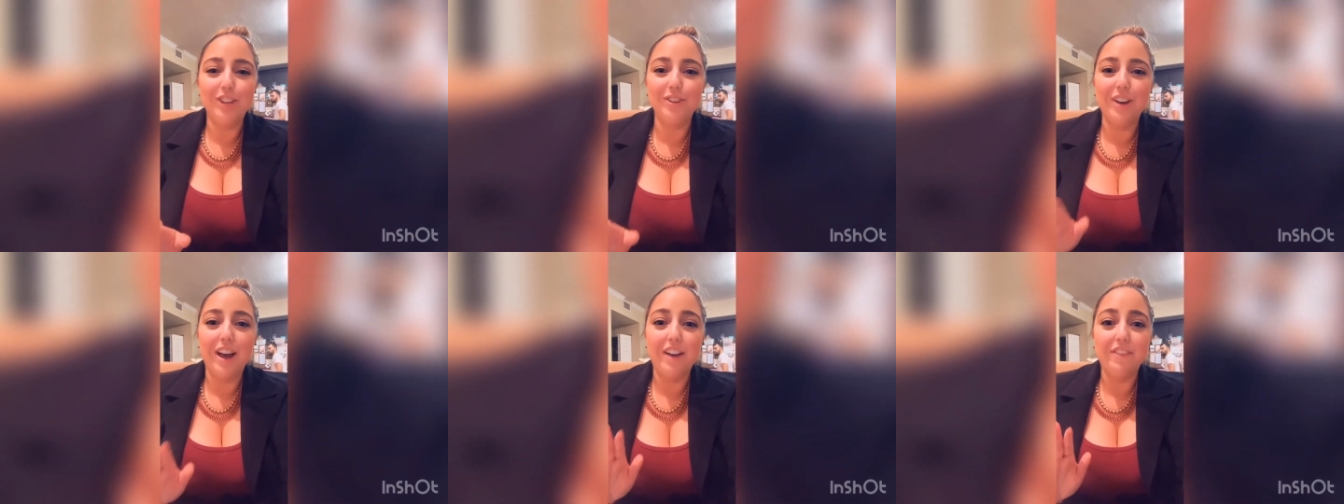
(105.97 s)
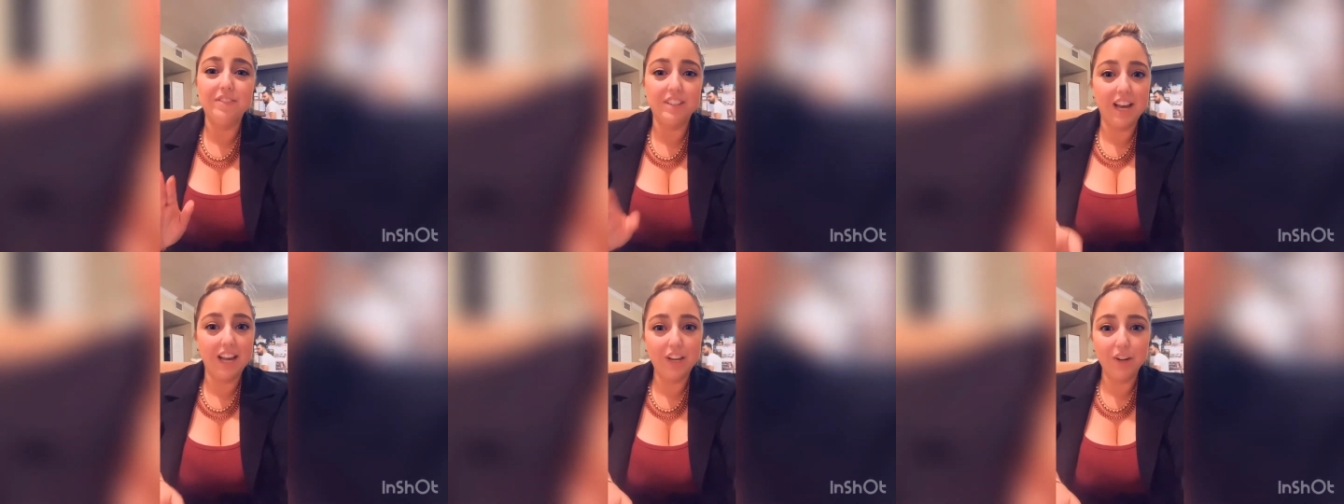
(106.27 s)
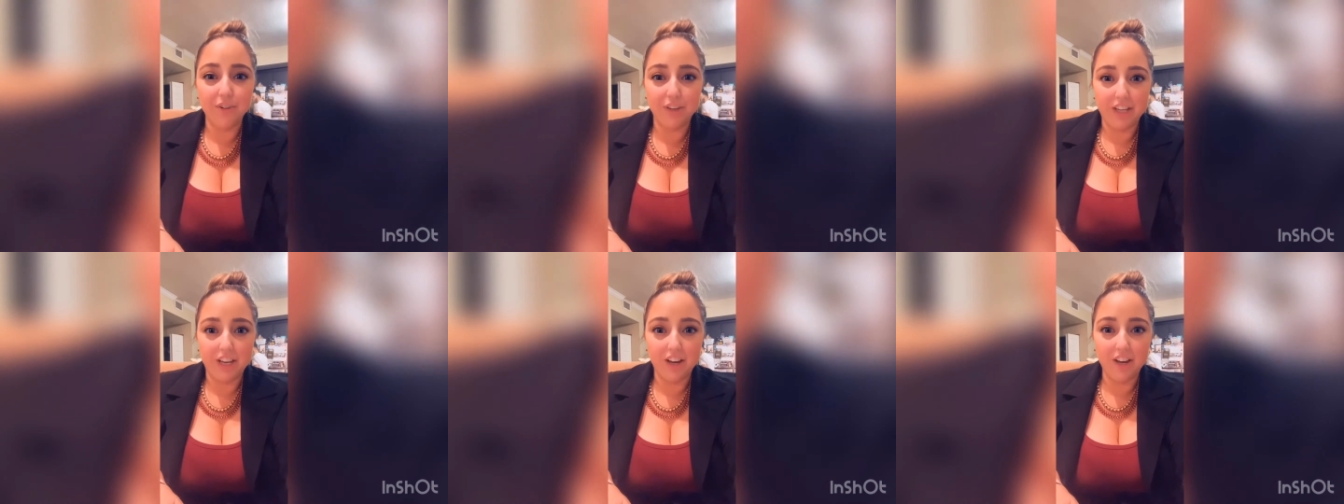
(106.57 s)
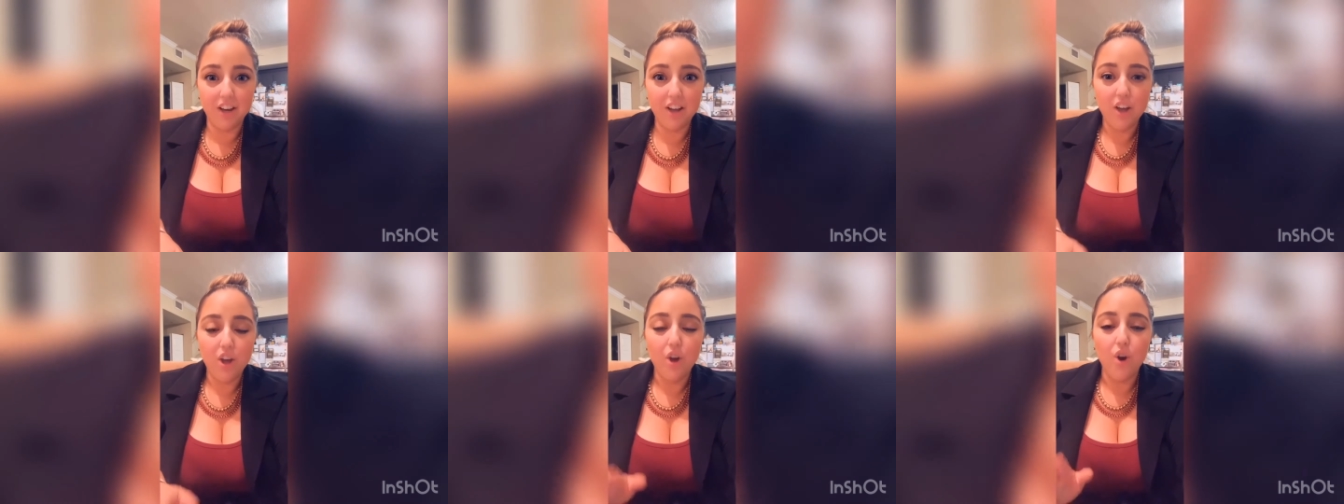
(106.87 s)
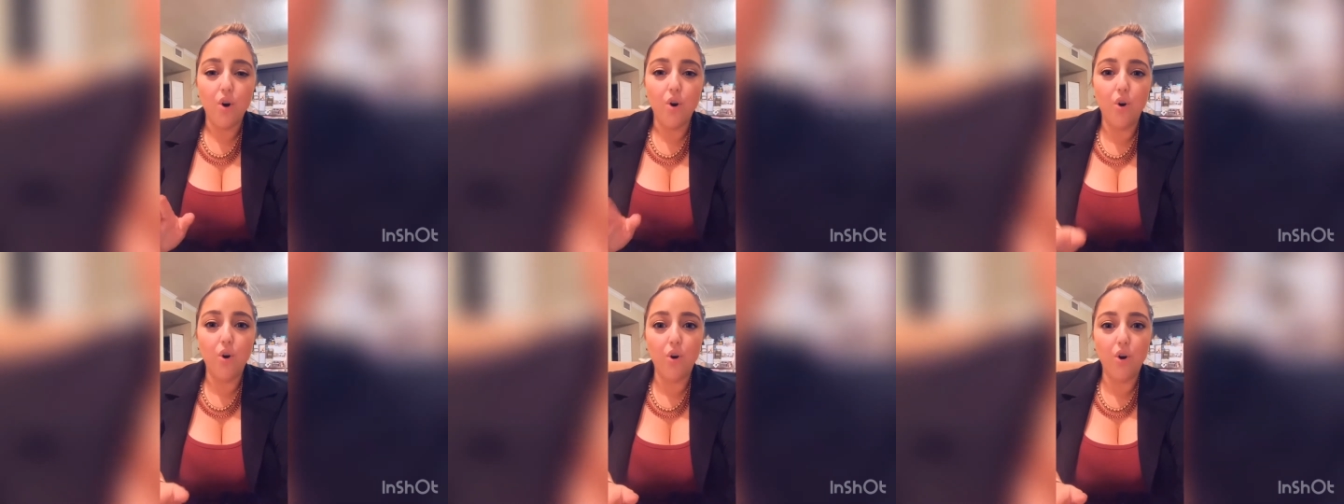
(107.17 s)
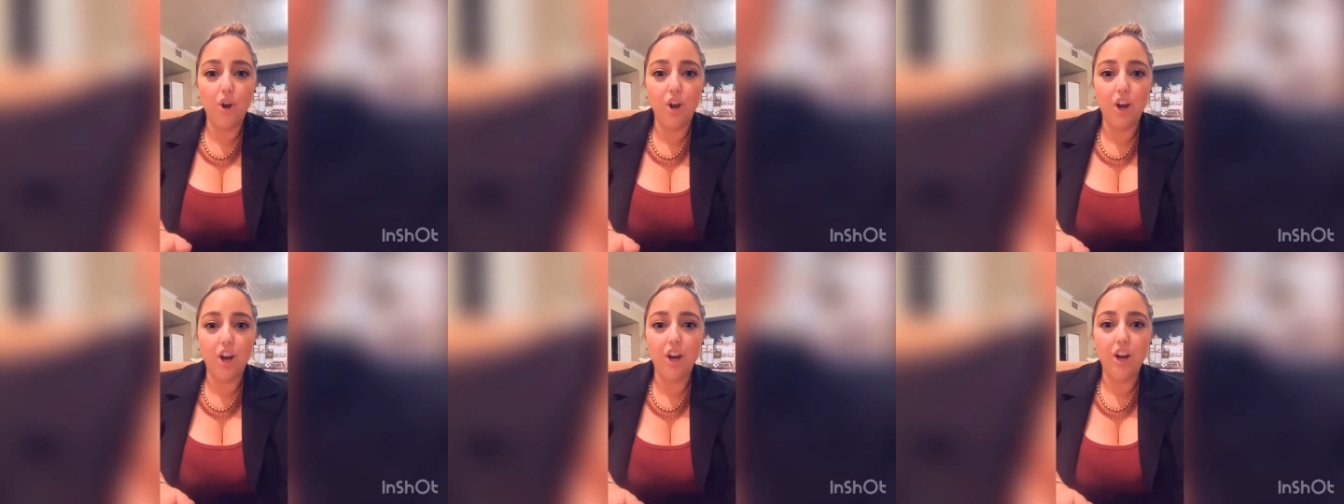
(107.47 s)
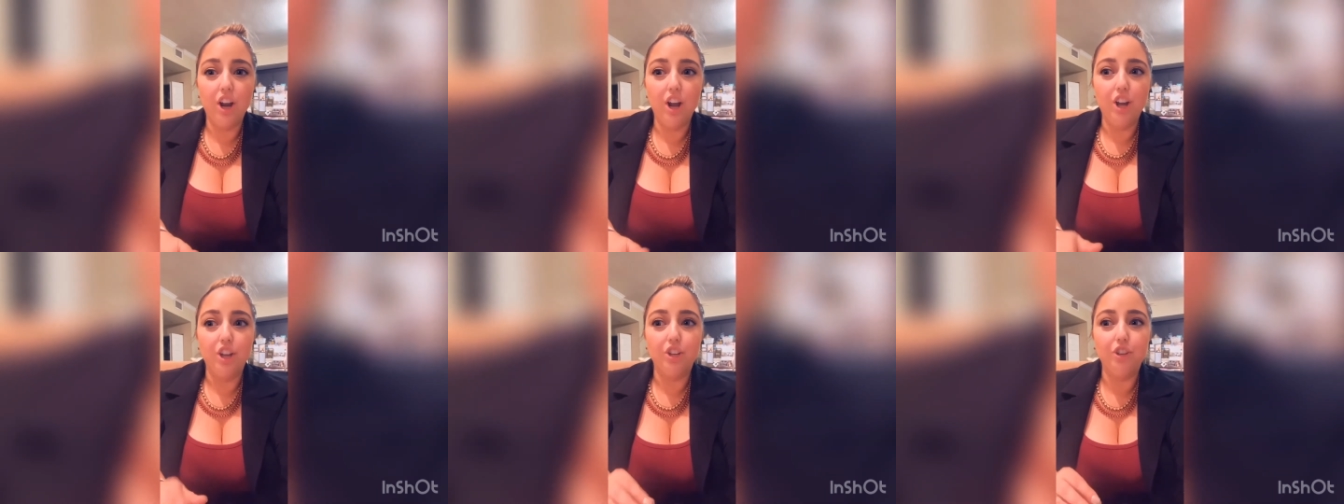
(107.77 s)
you have diarrhea
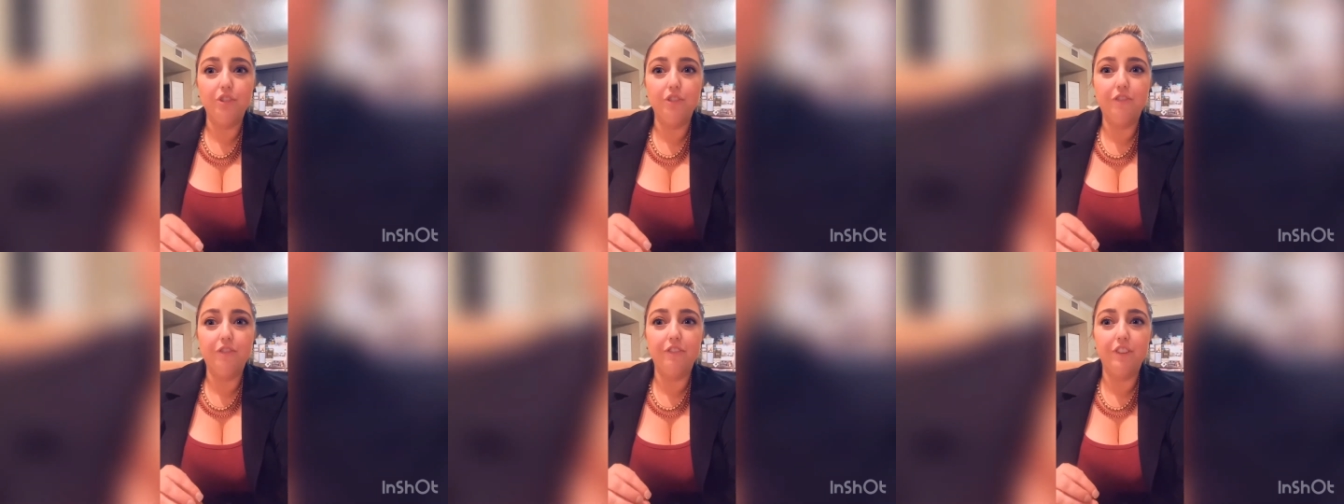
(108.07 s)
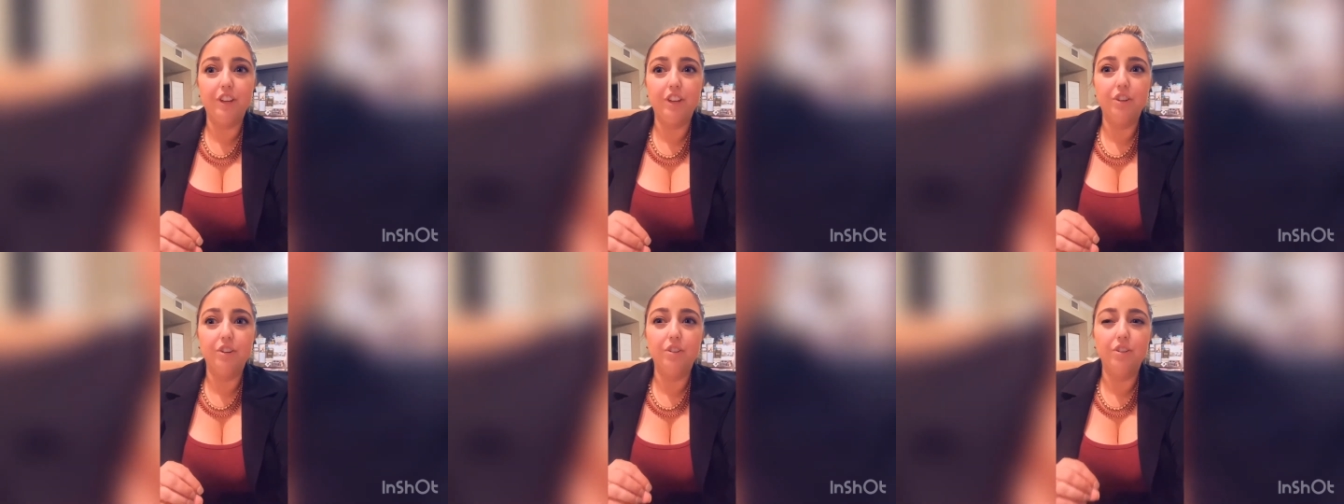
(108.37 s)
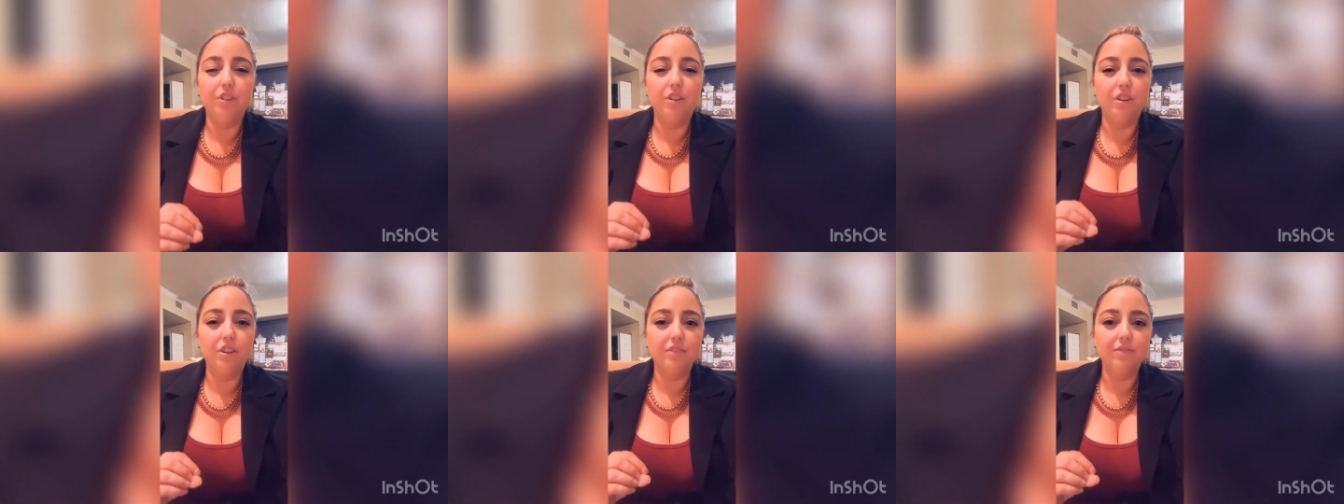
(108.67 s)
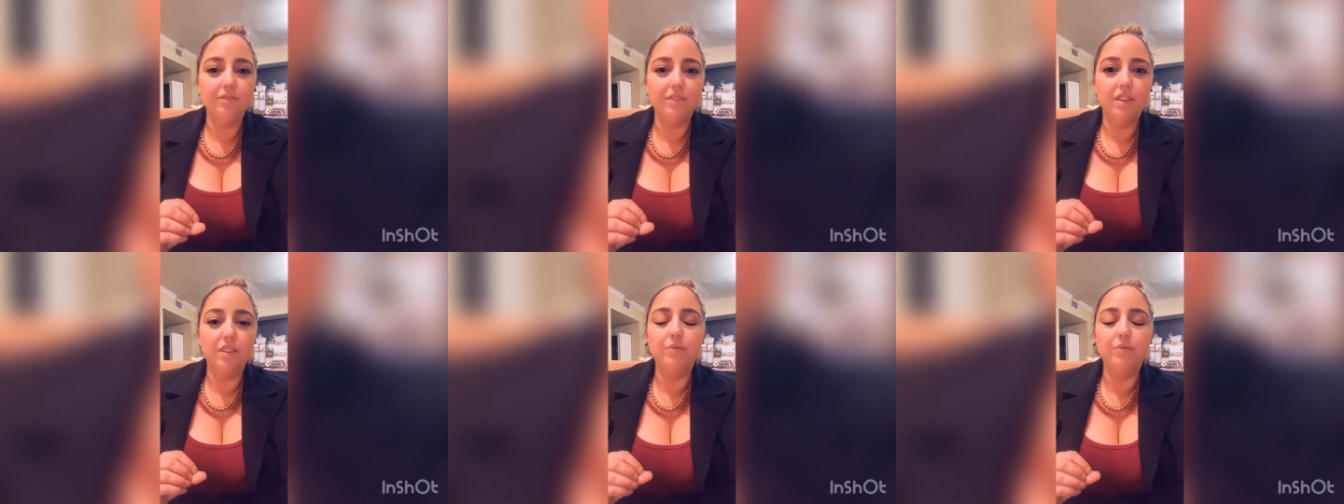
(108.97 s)
or you feel